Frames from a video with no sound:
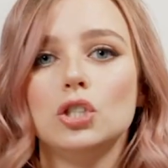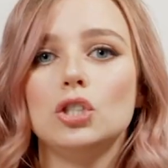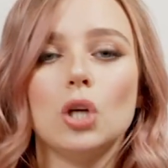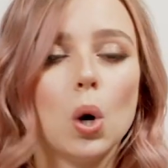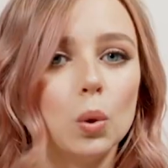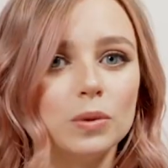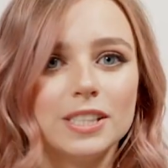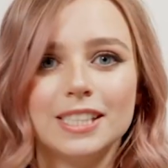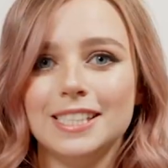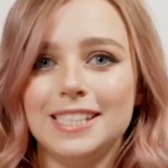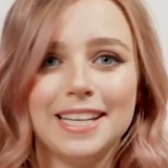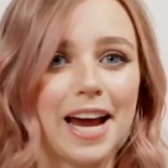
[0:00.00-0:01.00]
Don't
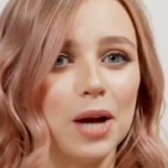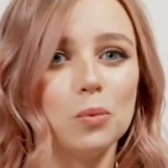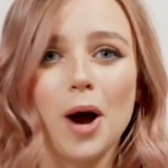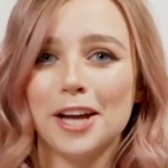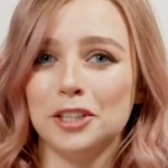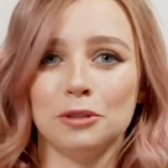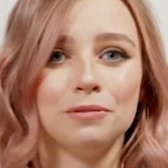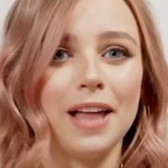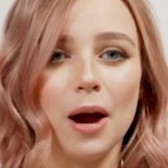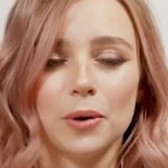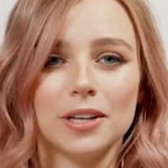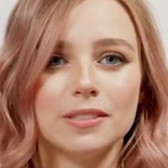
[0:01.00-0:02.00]
DIY your
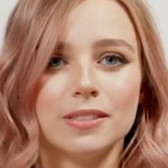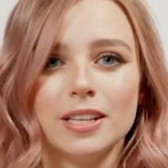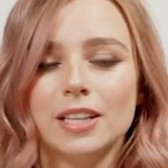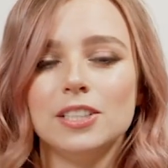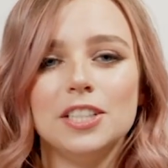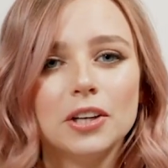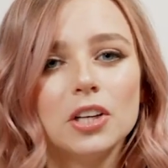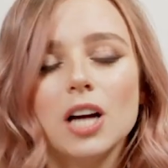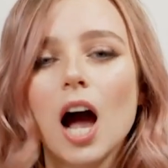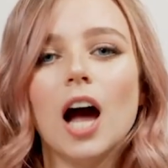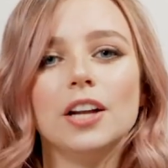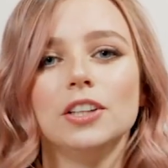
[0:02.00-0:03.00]
flowers. Dear
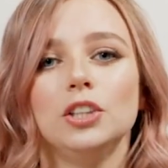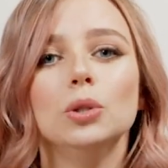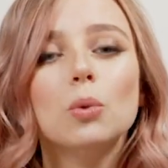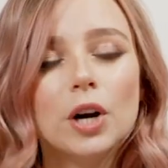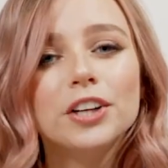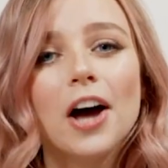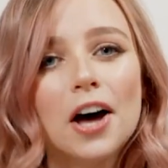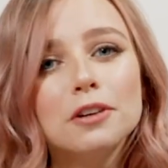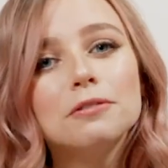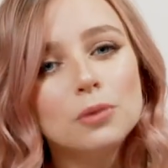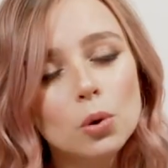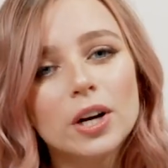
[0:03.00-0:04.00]
God, you are not a
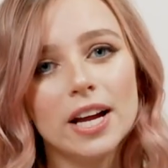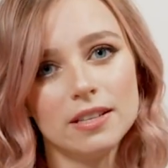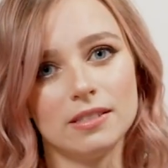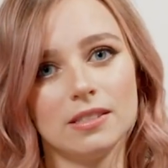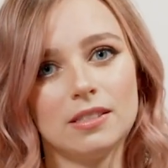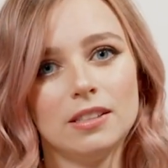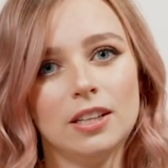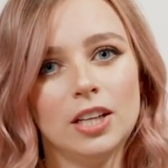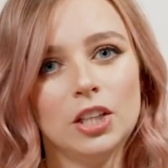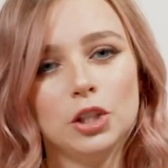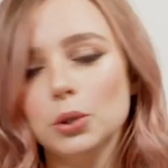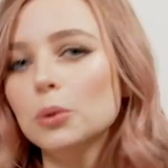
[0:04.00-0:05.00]
florist.
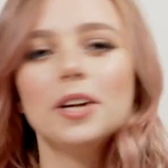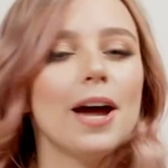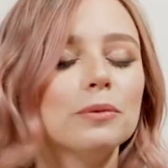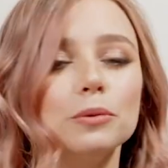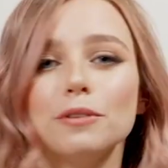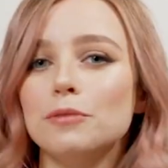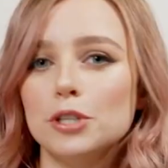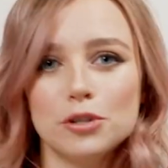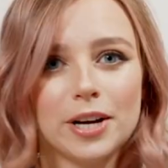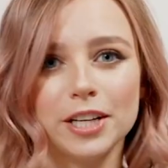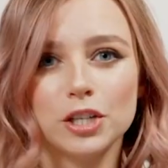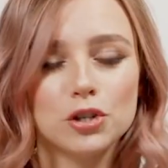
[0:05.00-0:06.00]
You don't have a
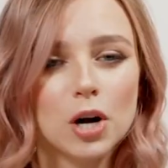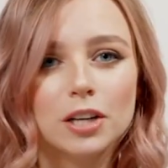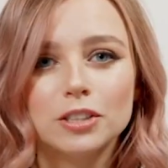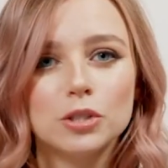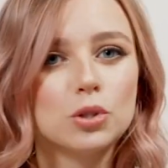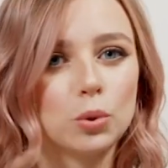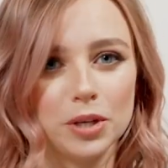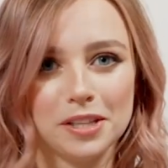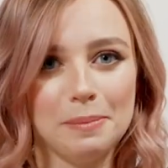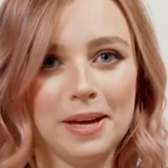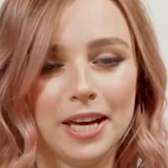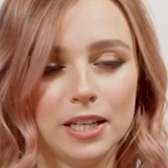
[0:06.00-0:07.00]
refrigerated truck to store
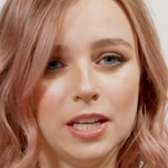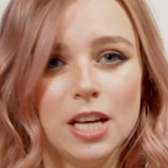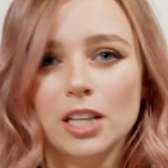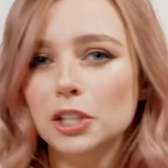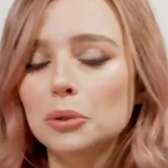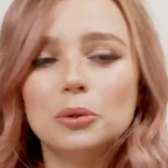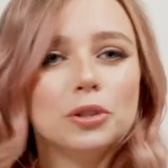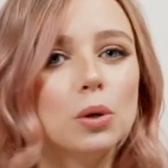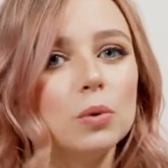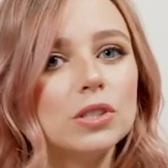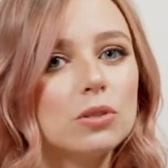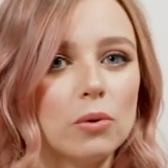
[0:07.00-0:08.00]
them in. You don't know
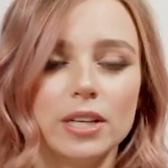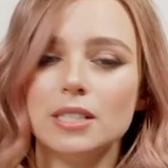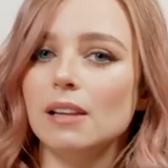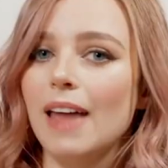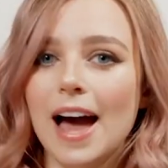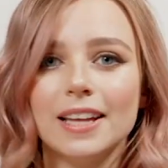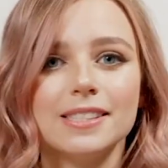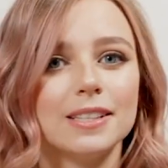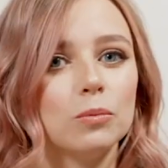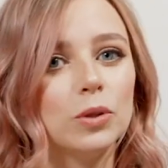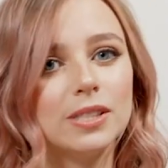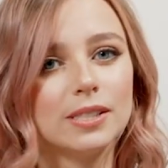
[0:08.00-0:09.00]
what's going to last
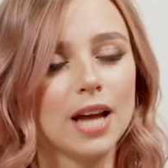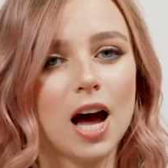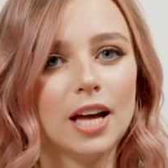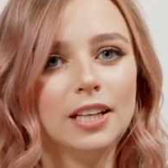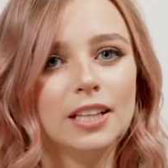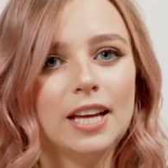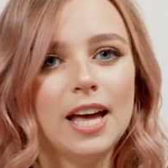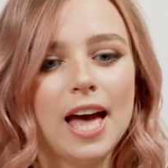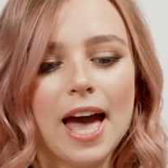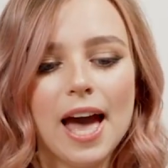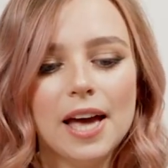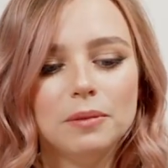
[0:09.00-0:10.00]
and what's not.
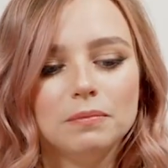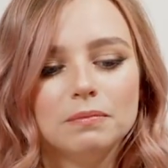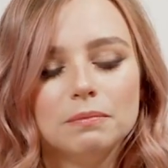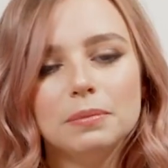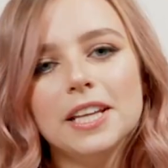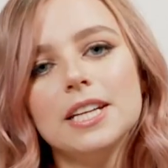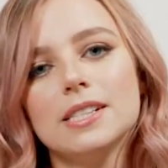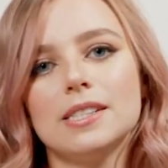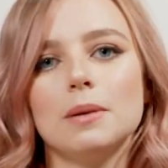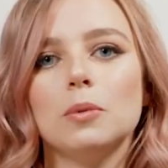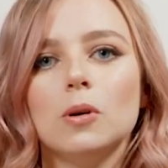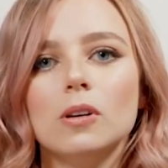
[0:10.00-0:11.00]
And plain and
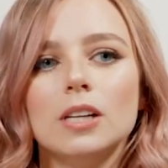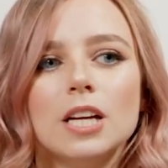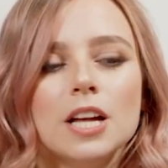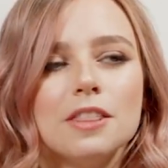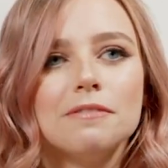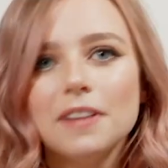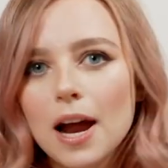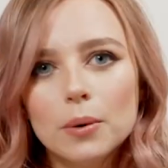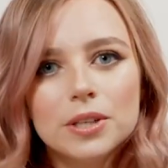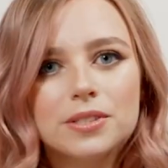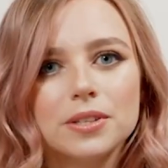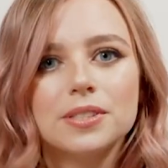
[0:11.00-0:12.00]
simple, the
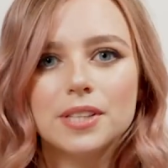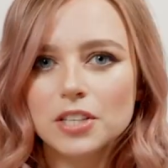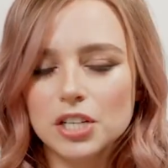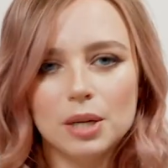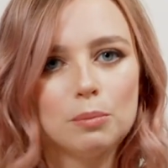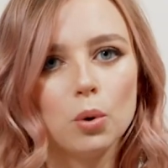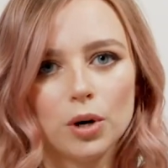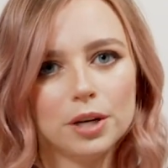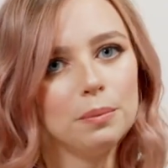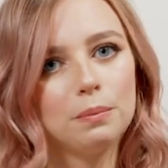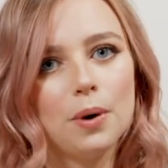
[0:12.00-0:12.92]
flowers are such an important